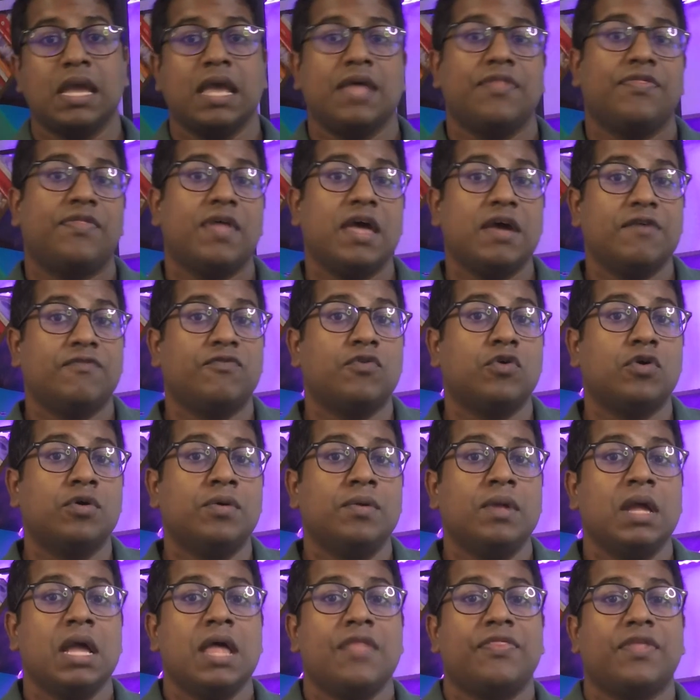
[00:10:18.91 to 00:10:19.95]

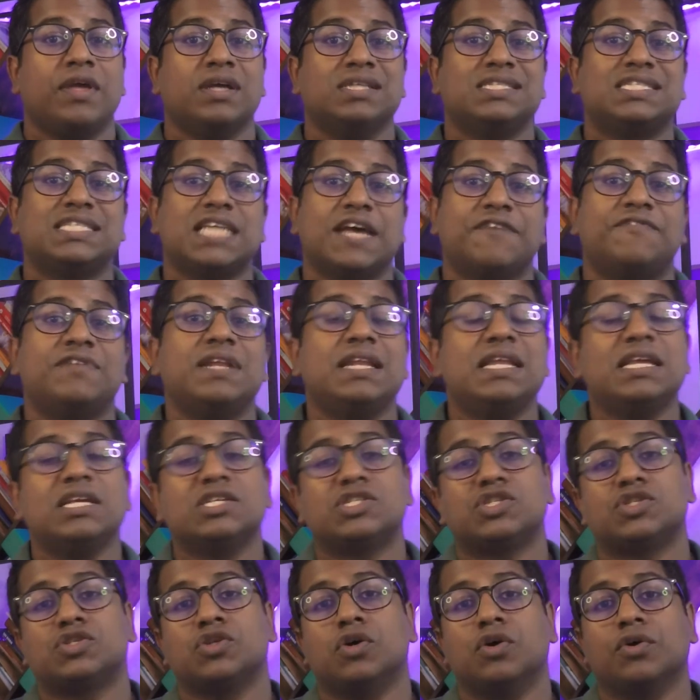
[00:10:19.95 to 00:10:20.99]
Therefore, they are definitely a
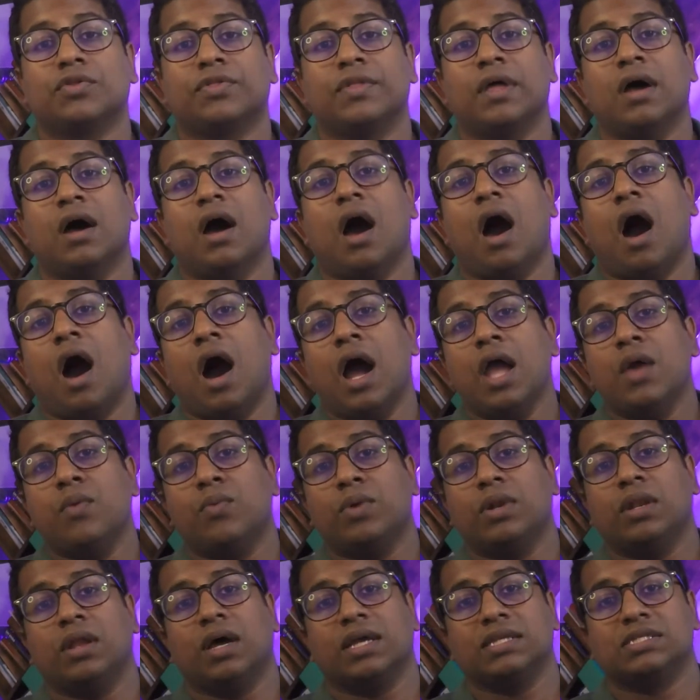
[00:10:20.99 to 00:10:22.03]
stock that I
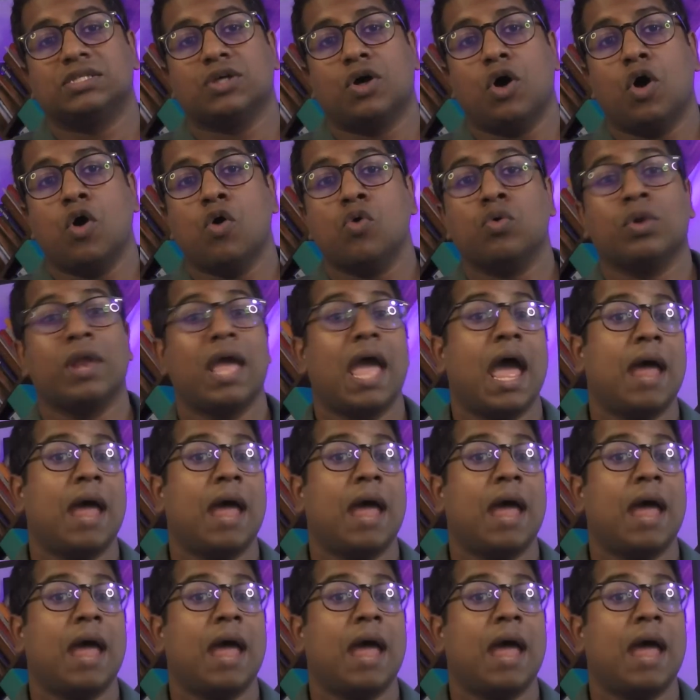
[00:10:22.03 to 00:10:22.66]
would like to hold